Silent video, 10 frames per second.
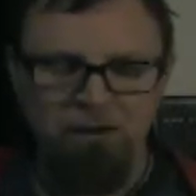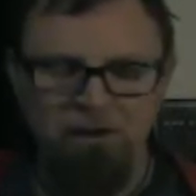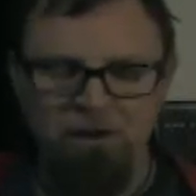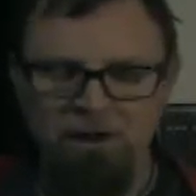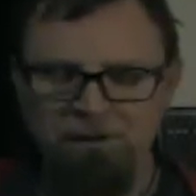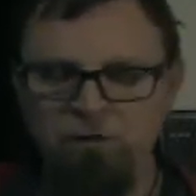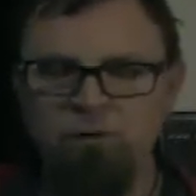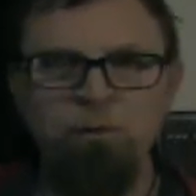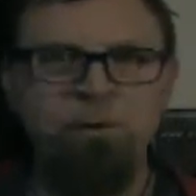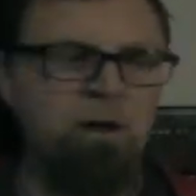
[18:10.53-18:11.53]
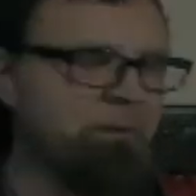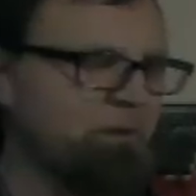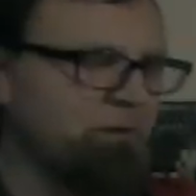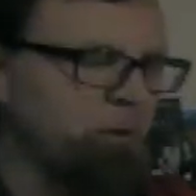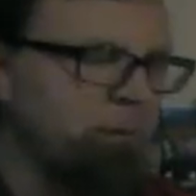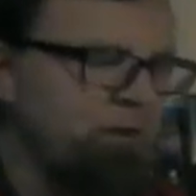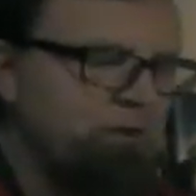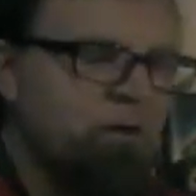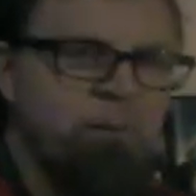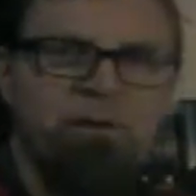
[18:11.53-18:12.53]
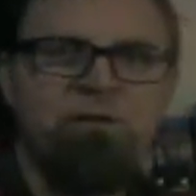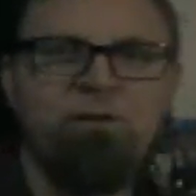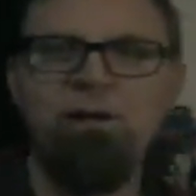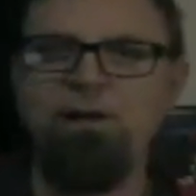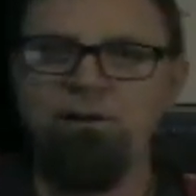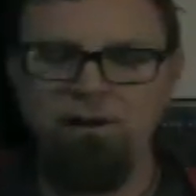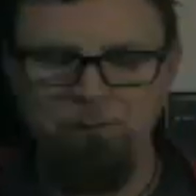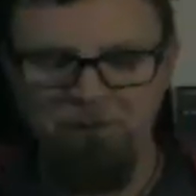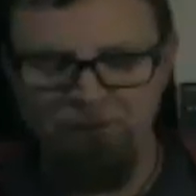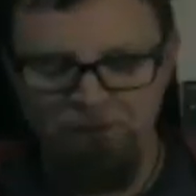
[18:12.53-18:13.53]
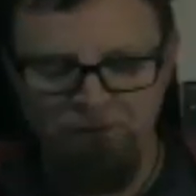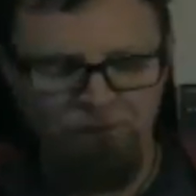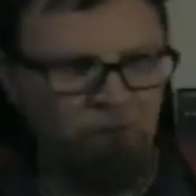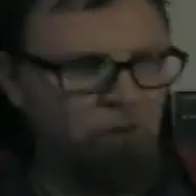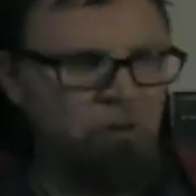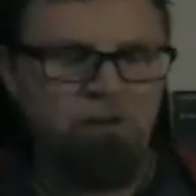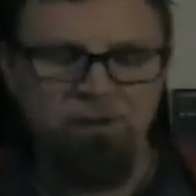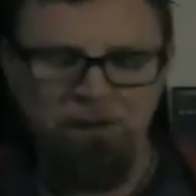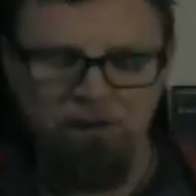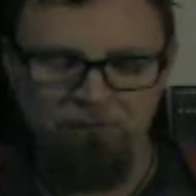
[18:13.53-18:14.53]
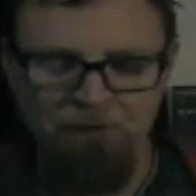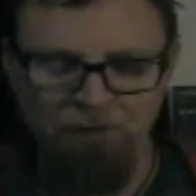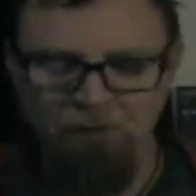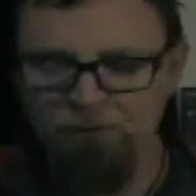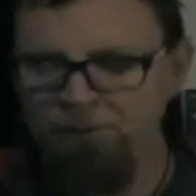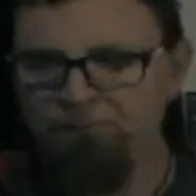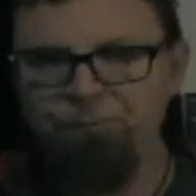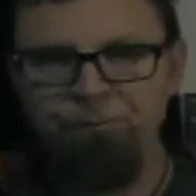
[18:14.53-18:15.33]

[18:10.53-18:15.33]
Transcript: And YouTube comments. Nobody's commented lately on my videos, so can't read those.